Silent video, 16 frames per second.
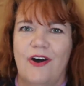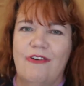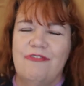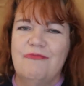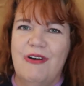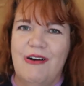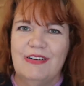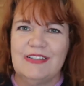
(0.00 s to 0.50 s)

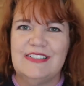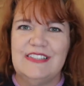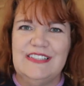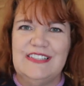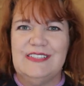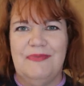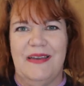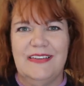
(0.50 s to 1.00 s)
of Marks
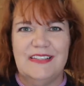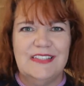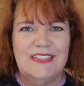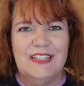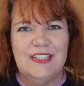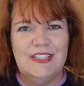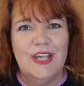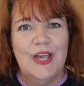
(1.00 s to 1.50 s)
and
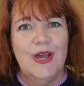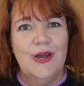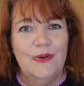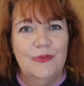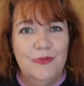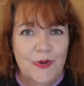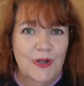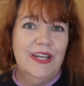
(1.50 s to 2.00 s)
Spencer's
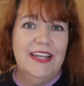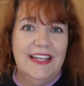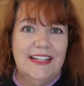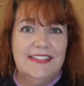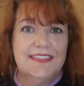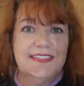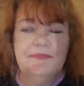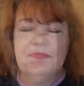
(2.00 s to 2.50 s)

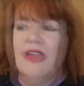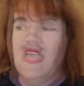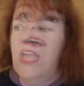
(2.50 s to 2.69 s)
Woolies.